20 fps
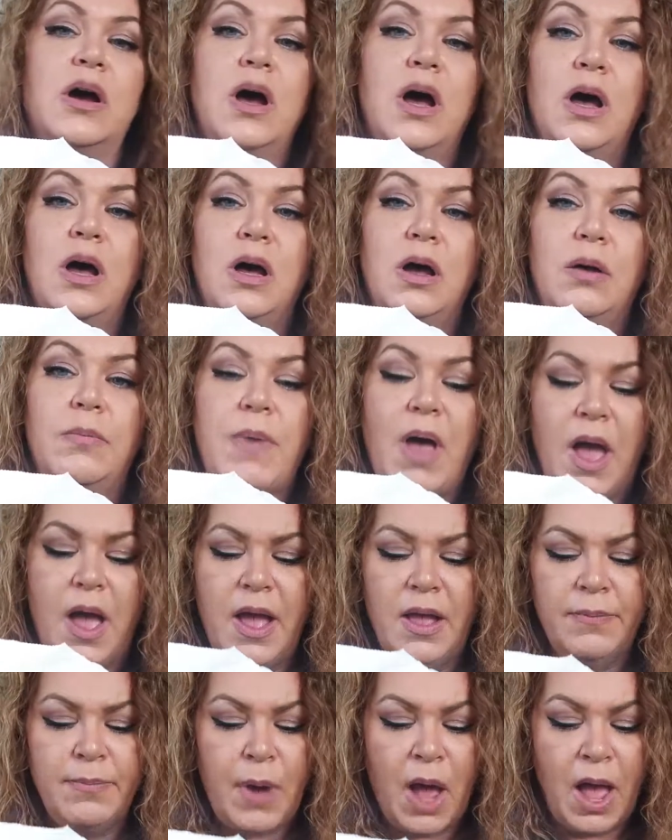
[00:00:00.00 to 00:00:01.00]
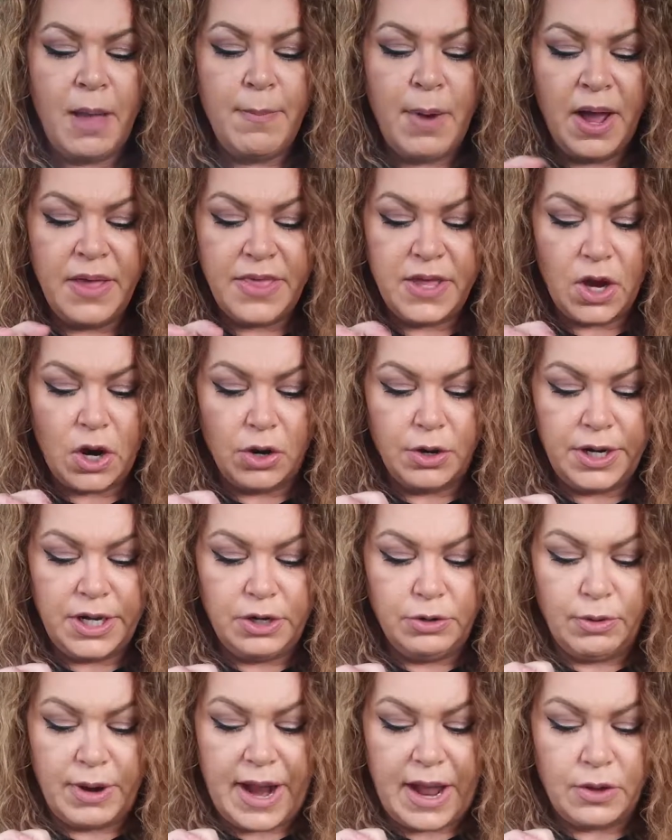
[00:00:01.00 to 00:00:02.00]
I buy the already
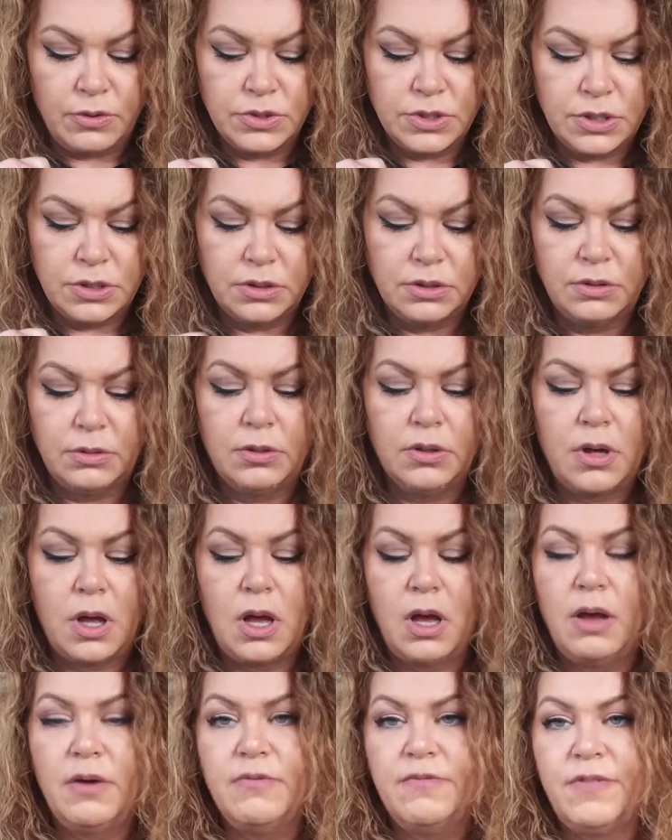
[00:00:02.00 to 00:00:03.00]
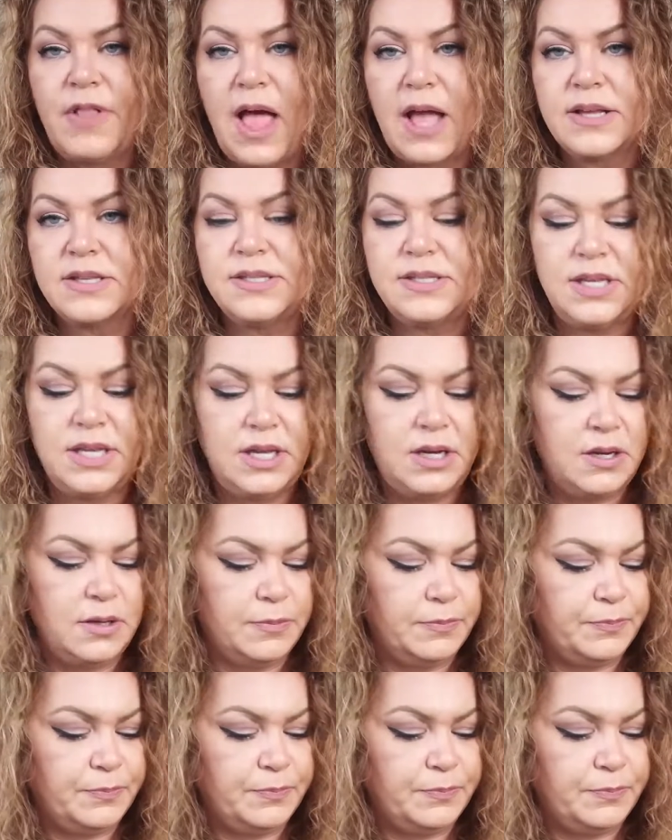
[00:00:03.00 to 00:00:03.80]
ground flaxseed.